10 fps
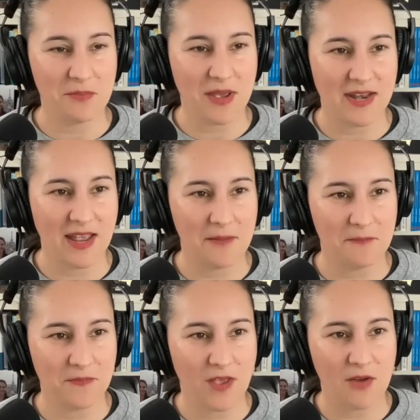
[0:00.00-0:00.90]
But
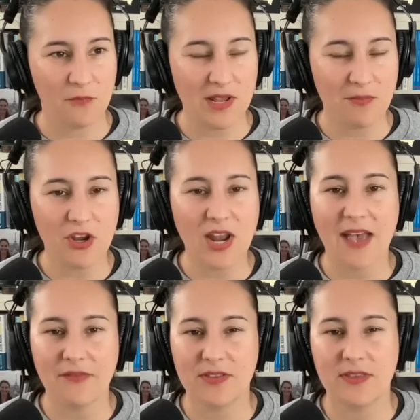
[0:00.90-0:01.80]
I really want you to
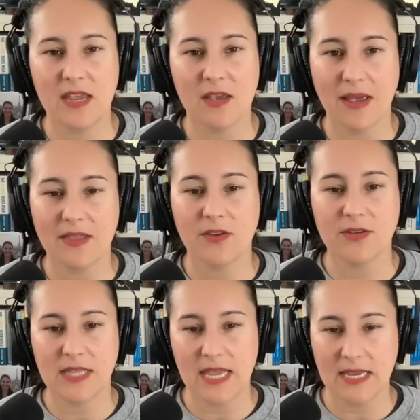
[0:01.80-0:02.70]
have a think about
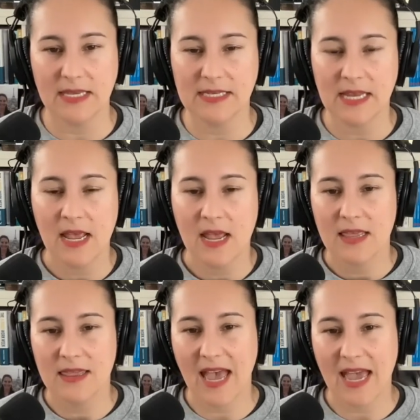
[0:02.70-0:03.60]
those things
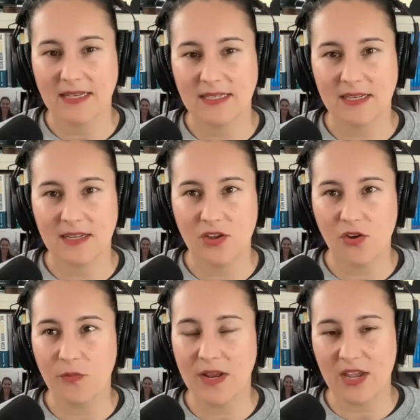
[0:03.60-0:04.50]
that
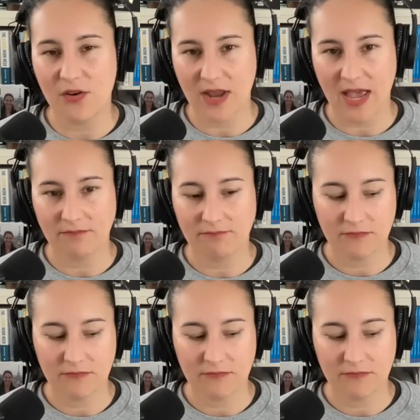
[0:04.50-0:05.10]
you're really good at,